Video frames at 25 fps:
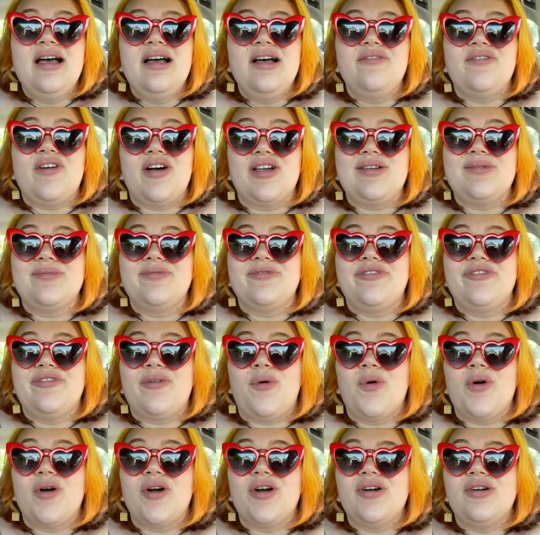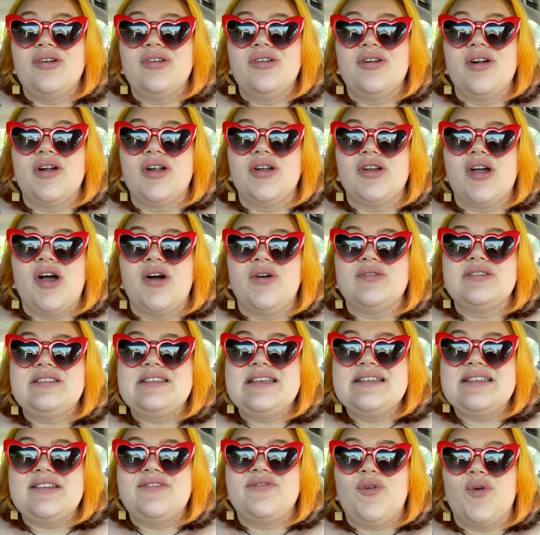
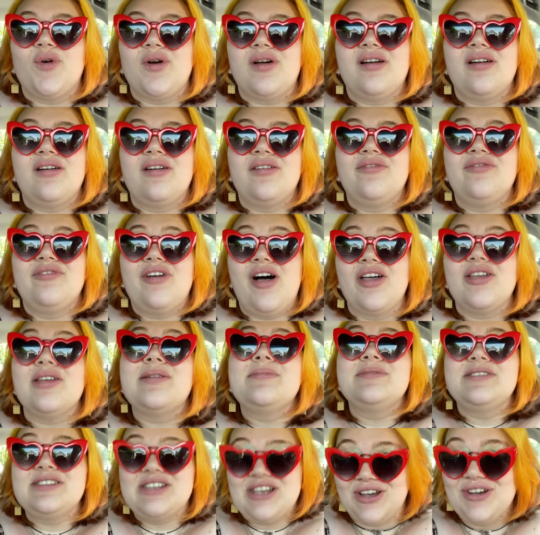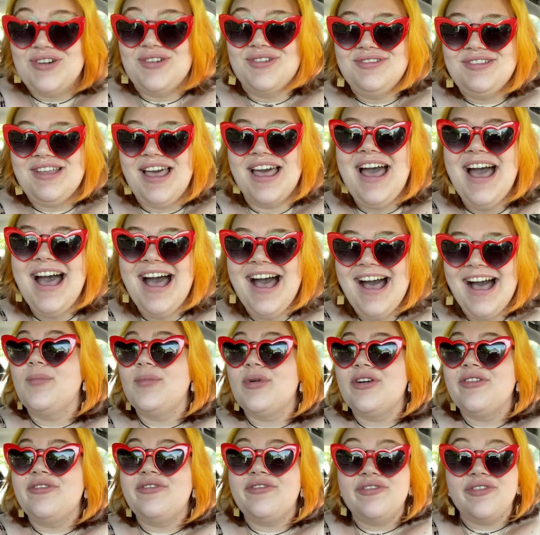season 4, volume 2.
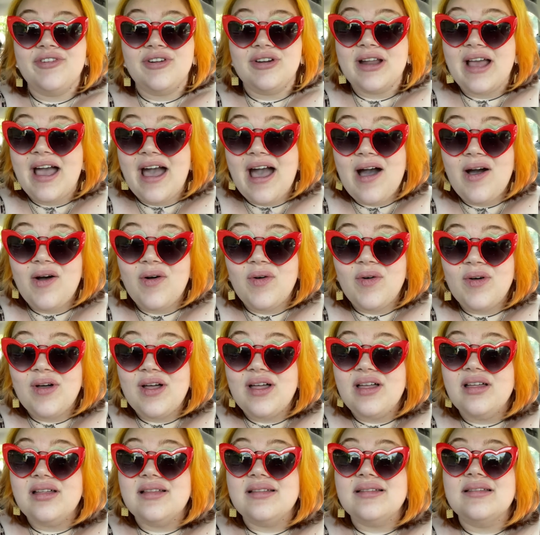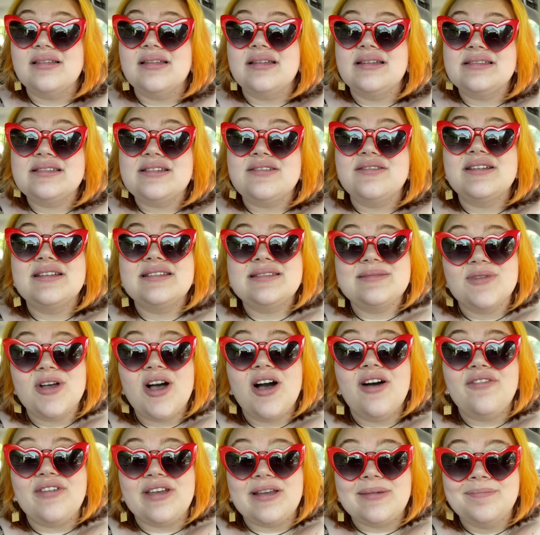But for now, let's go get some
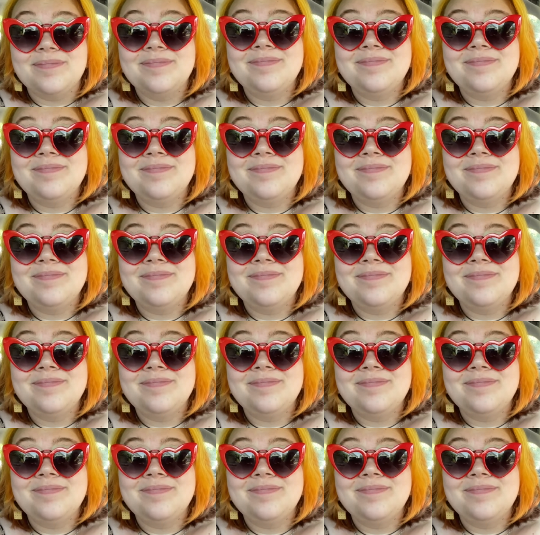coffee.